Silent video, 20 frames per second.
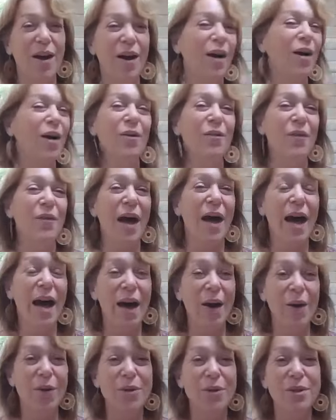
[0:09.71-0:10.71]
of
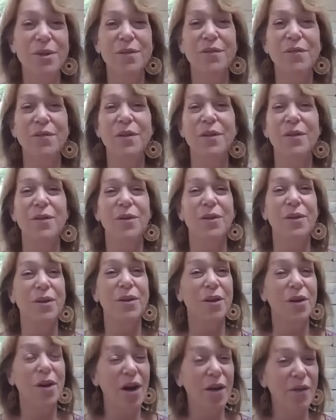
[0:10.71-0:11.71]
How to Feel
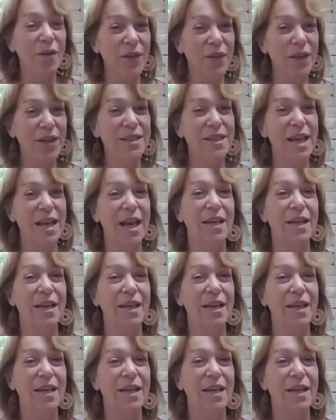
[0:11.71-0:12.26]
Confident